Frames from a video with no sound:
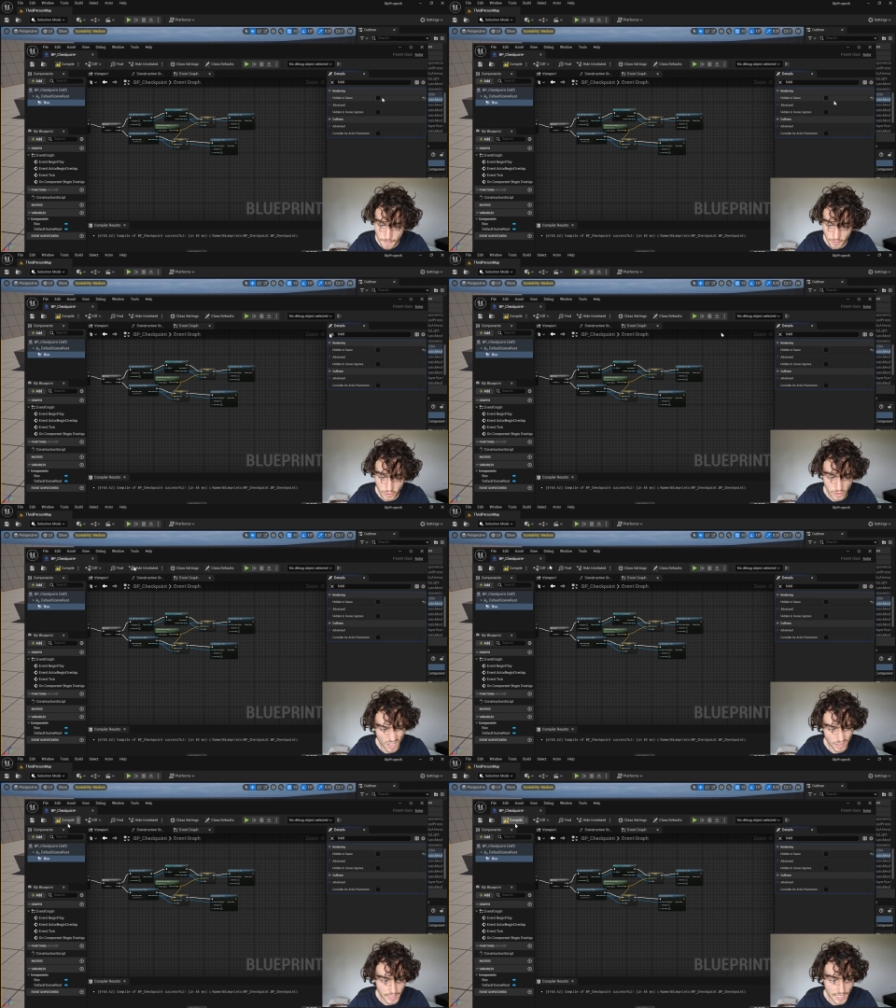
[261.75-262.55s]
You just
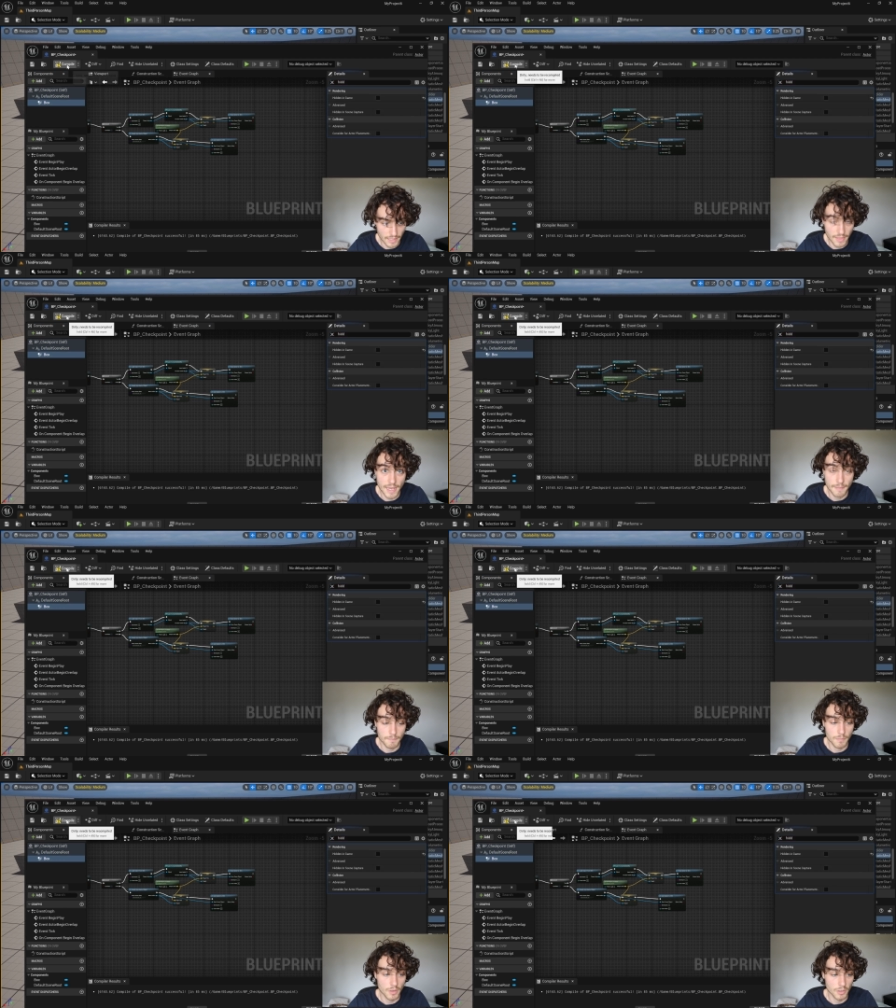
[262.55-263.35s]
untick that.
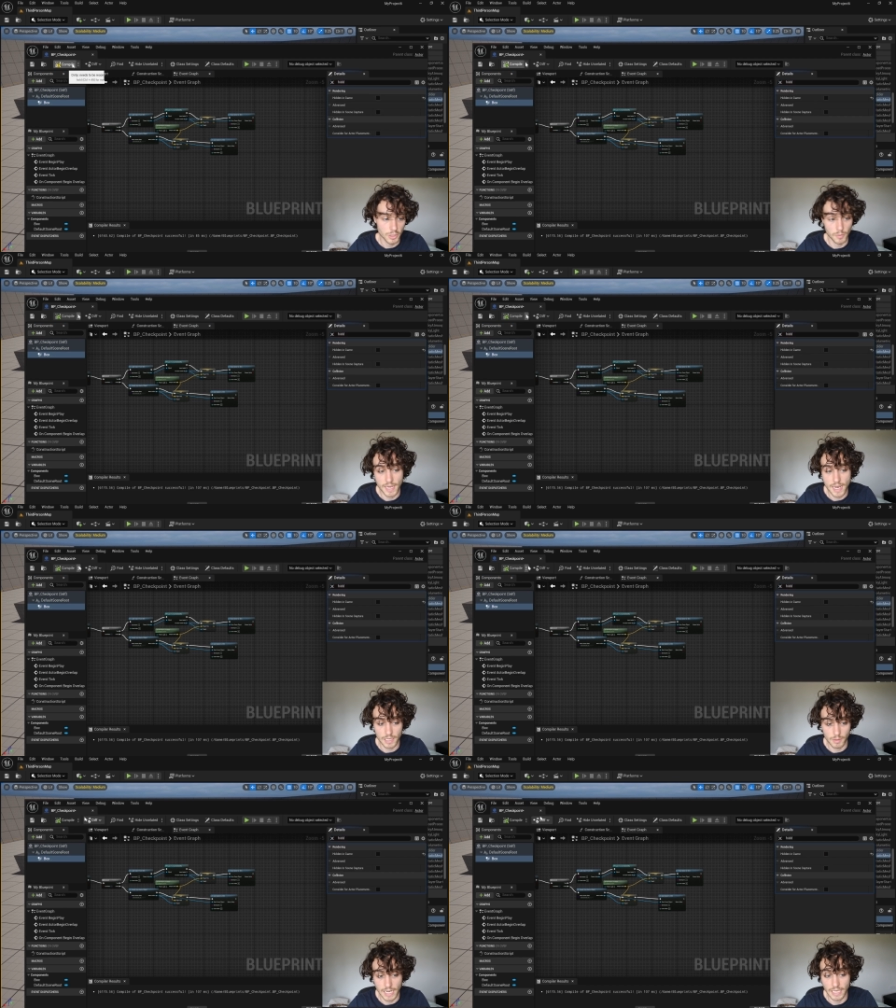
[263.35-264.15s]
So we can
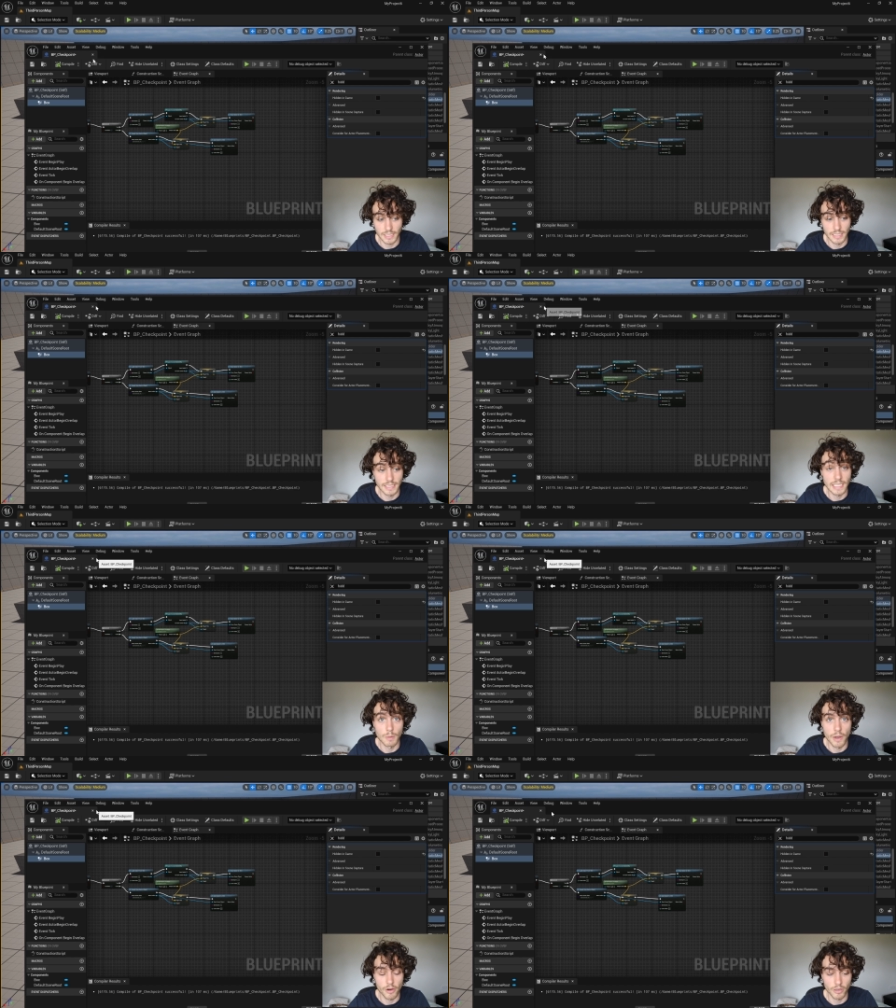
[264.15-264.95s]
actually see
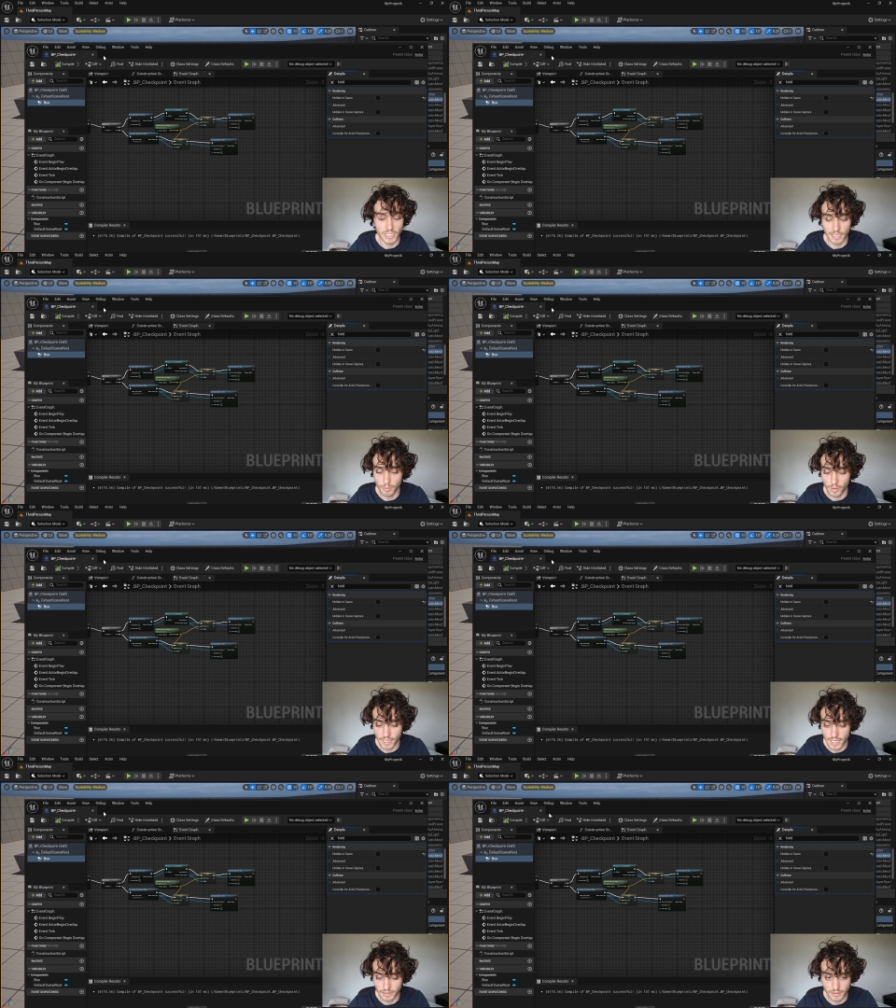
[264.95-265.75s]
where our
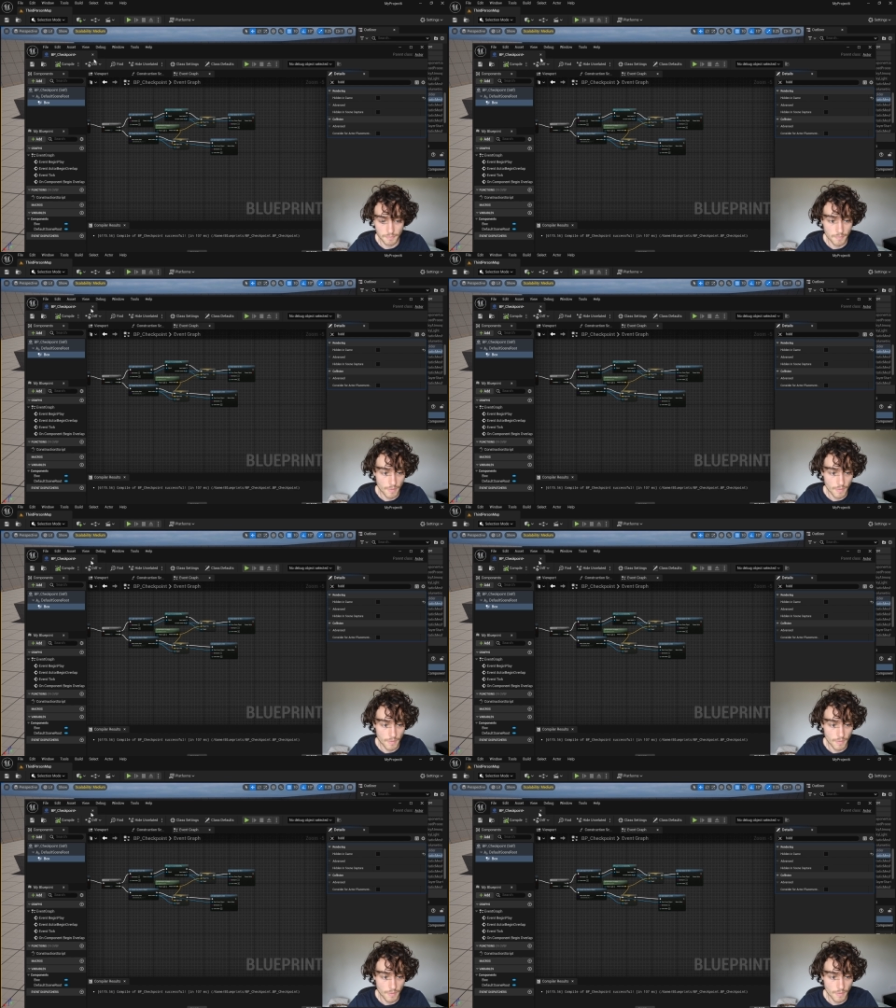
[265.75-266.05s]
checkpoint is.